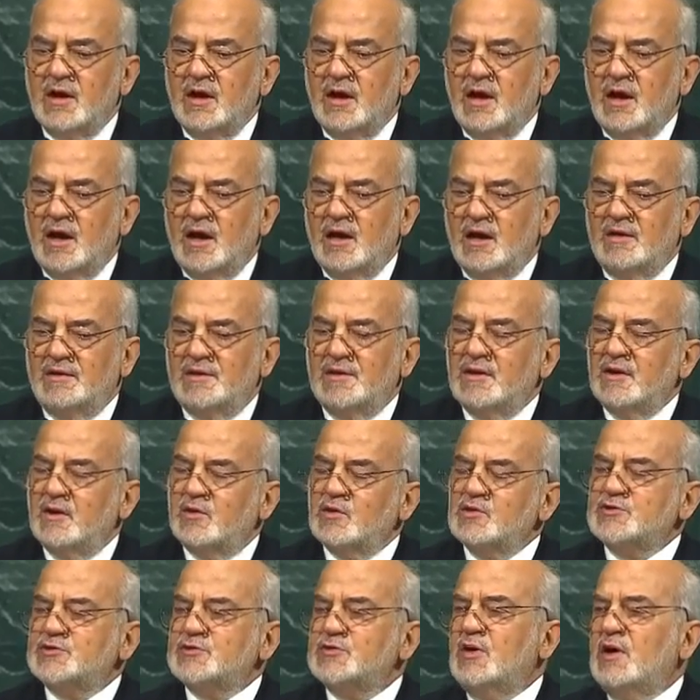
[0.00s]
its
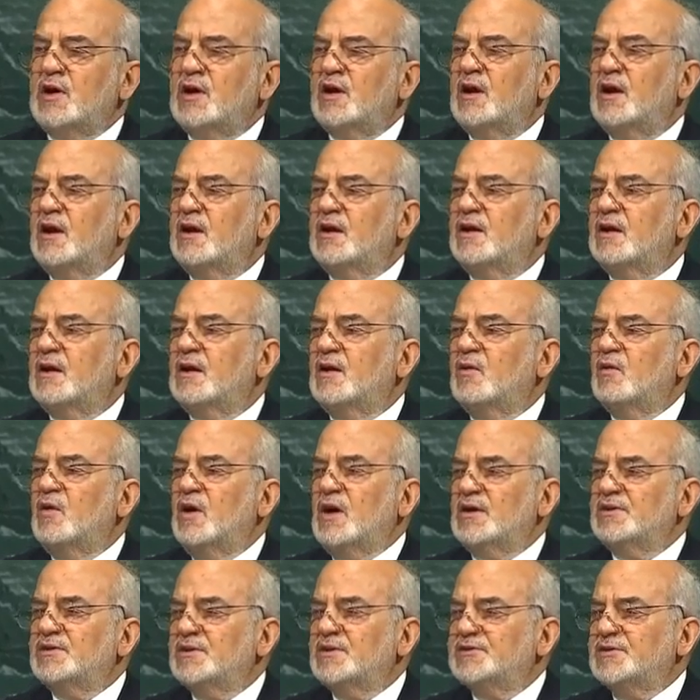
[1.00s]
unity and
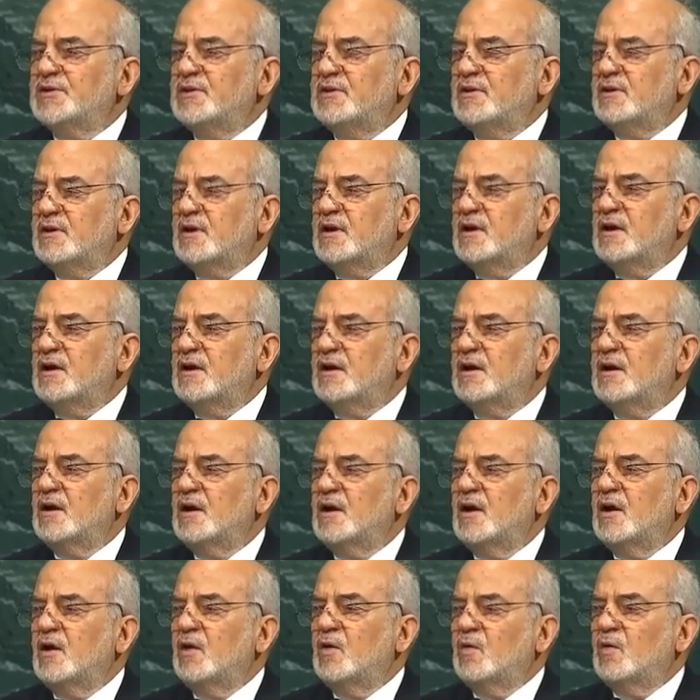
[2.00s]
deal with this pending issue.